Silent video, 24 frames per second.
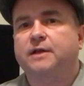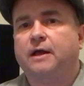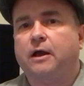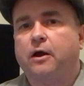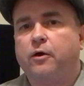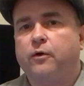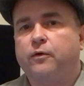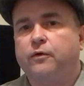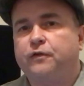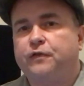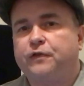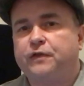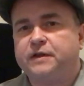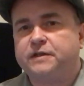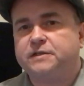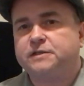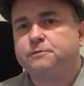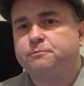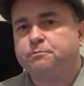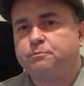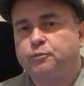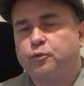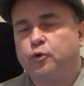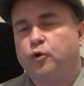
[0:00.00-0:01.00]
Now,
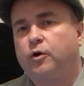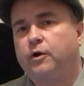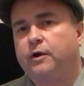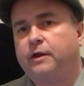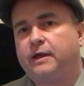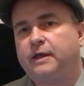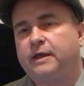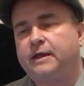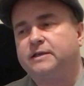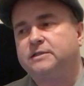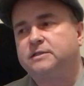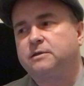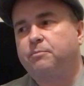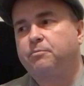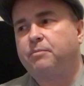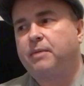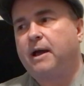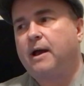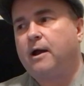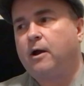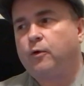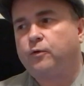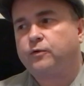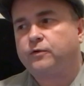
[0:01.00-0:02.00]
this book is
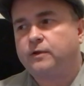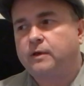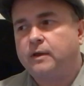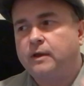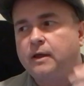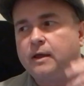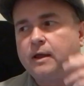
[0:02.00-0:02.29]
about